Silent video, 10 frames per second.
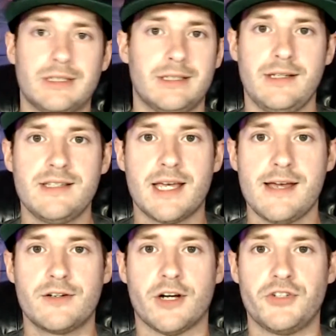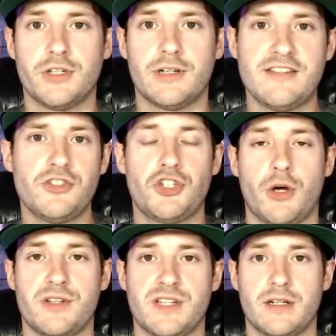He's a can crusher. Hasn't
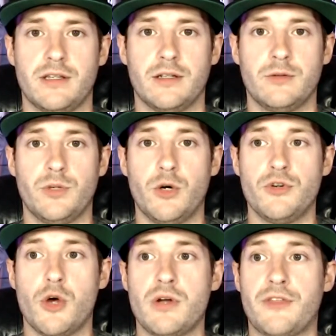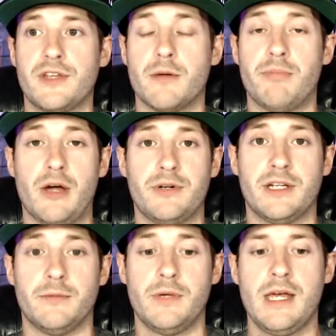shown us anything. We don't know nothing about
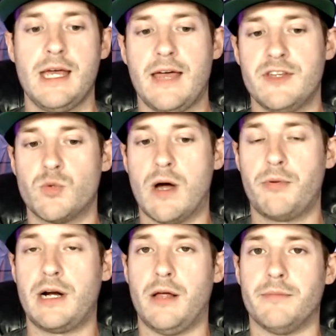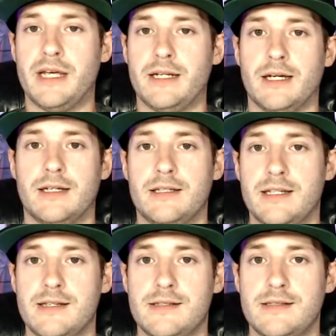him. And this Weber Almeida
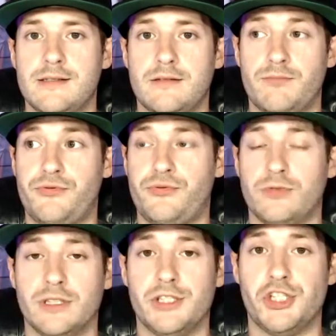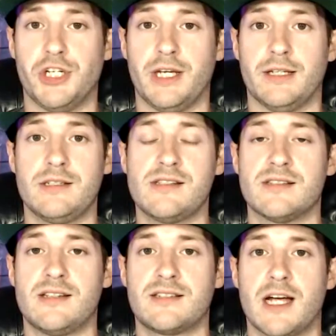is legit. He's a
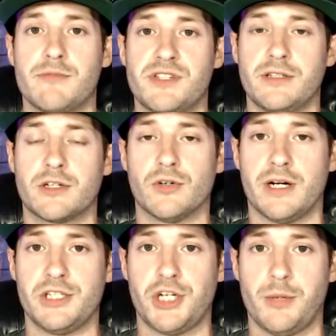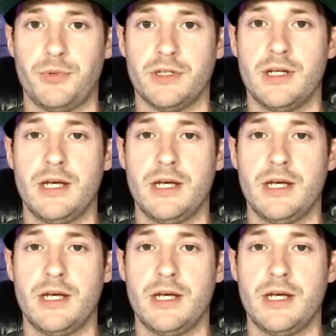6-time Brazilian karate champion.